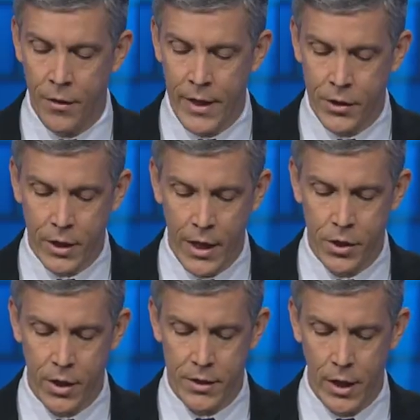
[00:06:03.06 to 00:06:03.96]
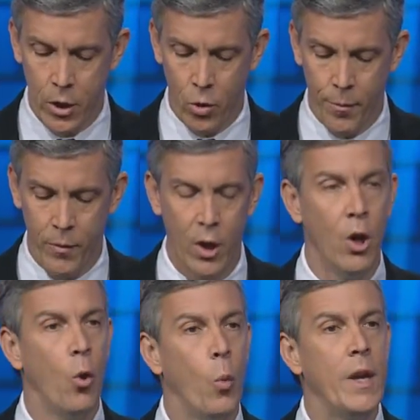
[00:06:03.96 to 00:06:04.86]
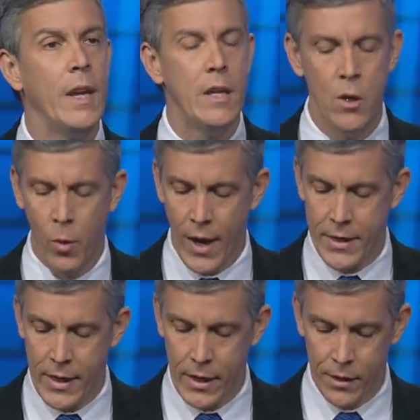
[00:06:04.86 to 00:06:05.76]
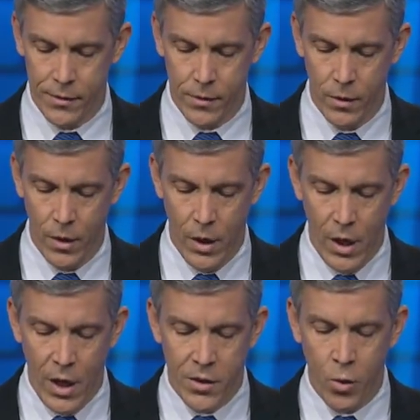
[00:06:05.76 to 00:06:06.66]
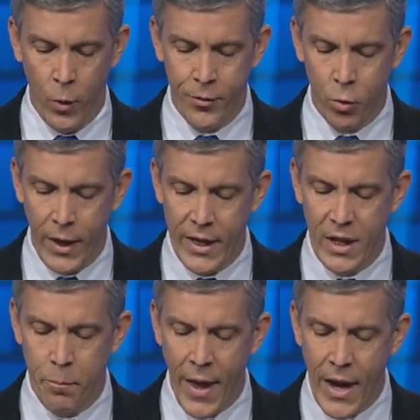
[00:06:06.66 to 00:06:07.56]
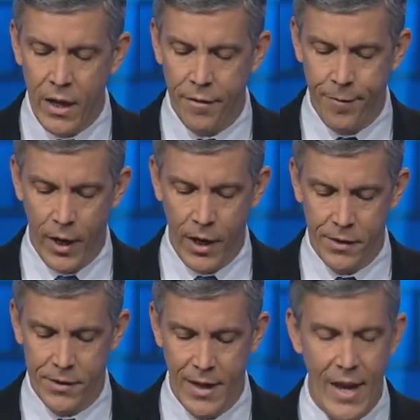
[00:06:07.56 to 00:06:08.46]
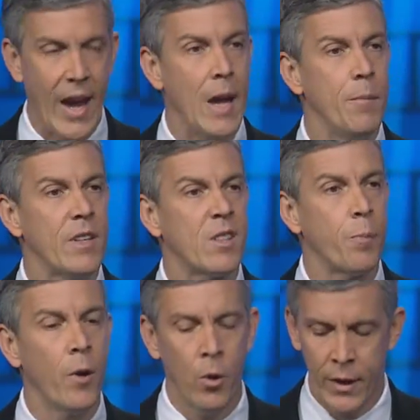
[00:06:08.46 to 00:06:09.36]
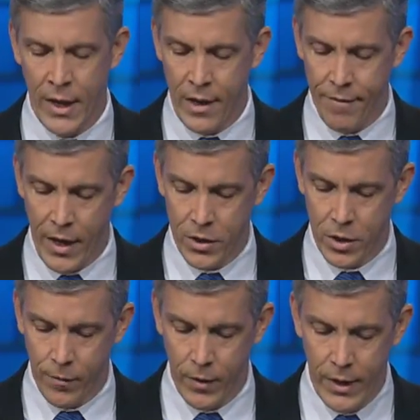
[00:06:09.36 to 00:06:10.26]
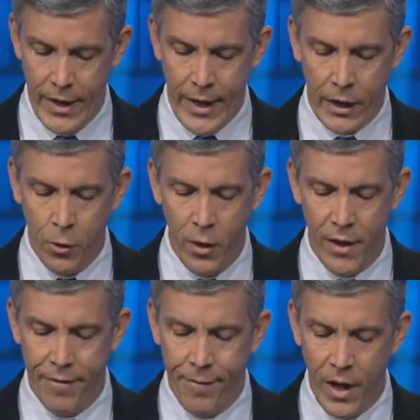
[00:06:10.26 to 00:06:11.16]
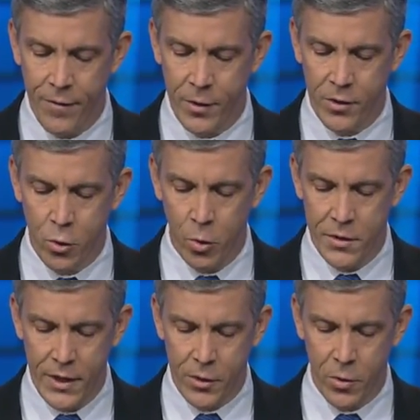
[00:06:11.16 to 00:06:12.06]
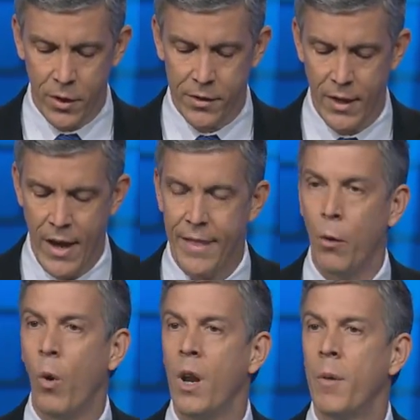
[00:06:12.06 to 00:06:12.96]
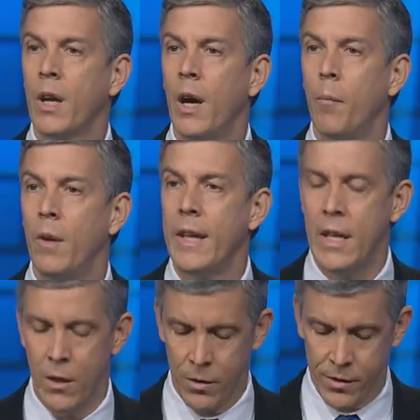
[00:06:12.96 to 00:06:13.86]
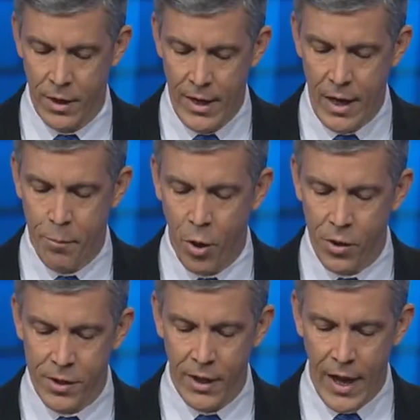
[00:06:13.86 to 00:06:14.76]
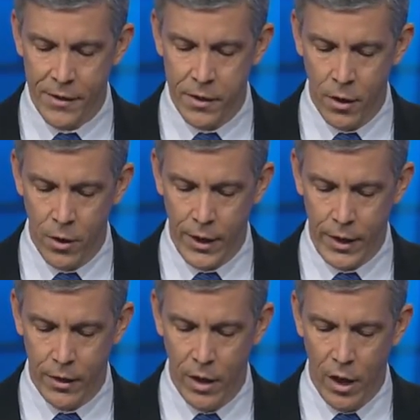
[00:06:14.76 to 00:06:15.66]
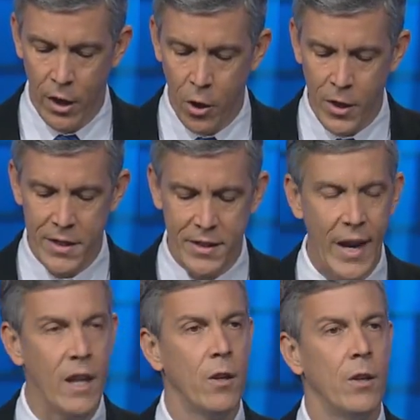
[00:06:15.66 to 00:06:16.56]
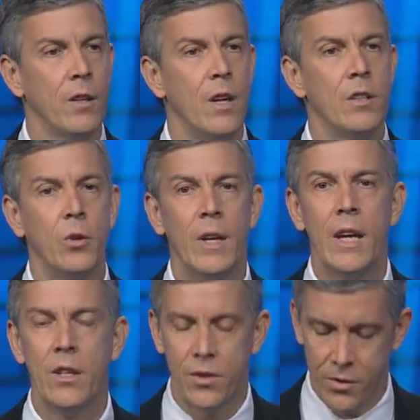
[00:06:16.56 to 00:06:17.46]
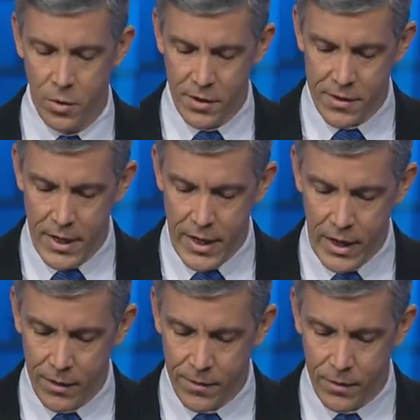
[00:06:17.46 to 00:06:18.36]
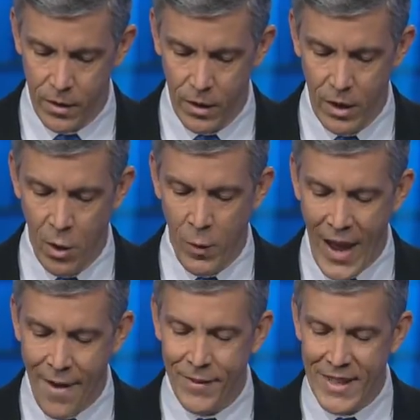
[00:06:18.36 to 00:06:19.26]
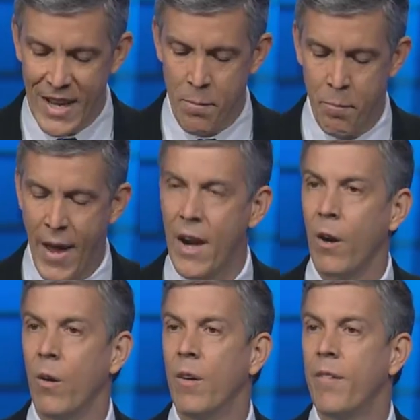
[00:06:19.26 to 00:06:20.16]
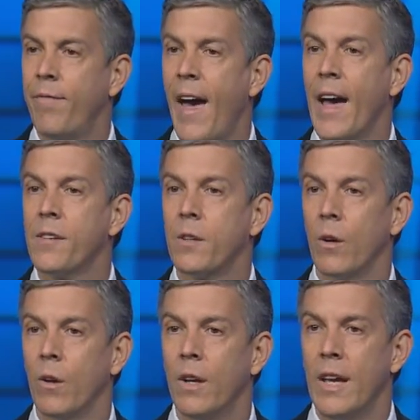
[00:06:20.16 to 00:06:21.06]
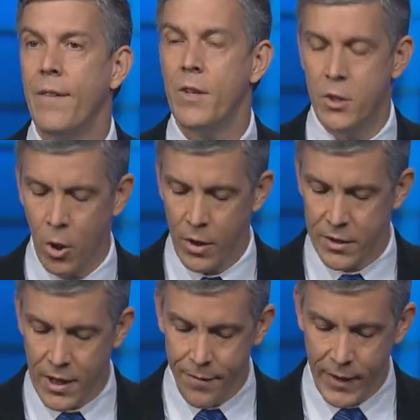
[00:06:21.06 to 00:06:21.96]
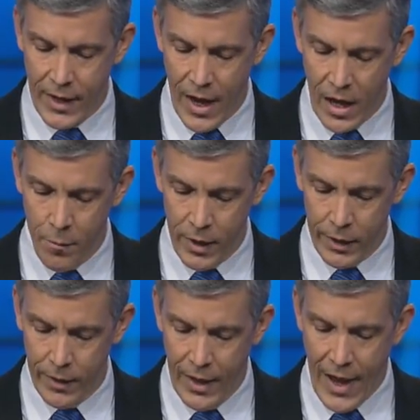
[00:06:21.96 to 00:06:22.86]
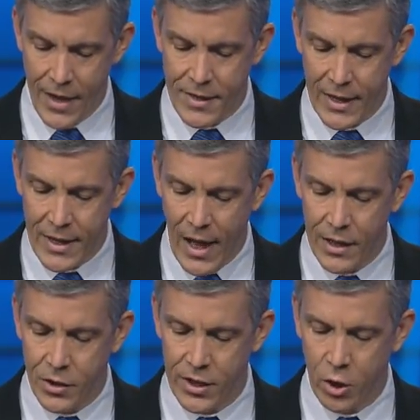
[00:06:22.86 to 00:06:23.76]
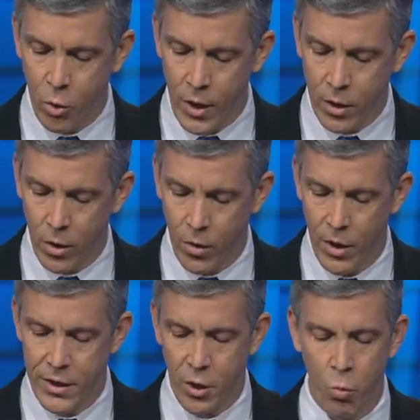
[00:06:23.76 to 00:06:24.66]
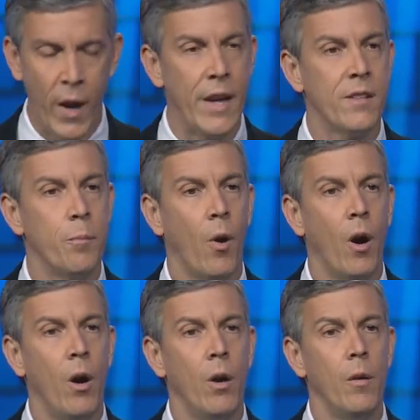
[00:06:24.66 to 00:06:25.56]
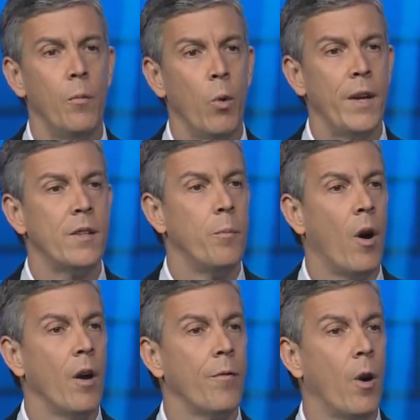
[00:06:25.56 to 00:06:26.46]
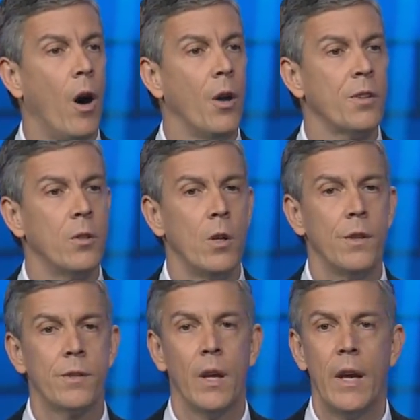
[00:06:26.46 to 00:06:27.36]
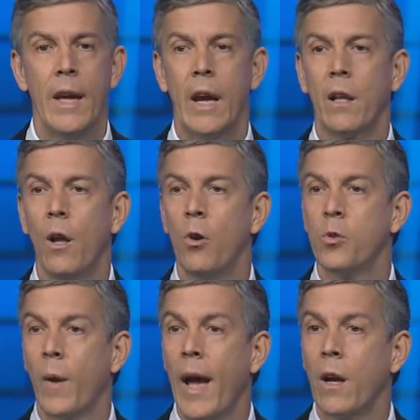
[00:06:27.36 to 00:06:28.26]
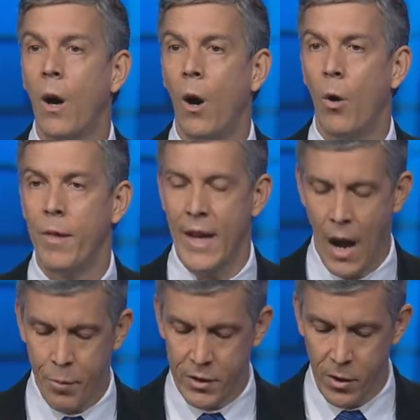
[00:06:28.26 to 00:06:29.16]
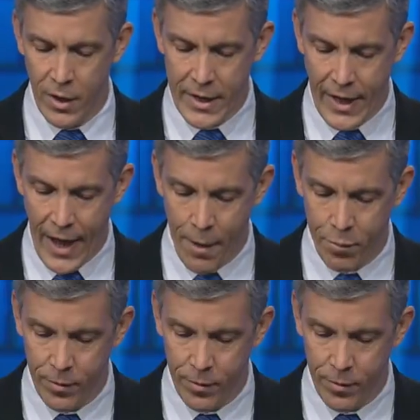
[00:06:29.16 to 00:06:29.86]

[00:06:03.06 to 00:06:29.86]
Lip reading: the education continuum, we need new ideas. So we've created competitive funds aimed at spurring innovation, including a fund for school districts that want to become leaders in personalized learning, learning tailored to each student's needs. We have to get better, faster, even during a tough economy, and technology is critical to raise the bar for all students and close what I call the opportunity gap.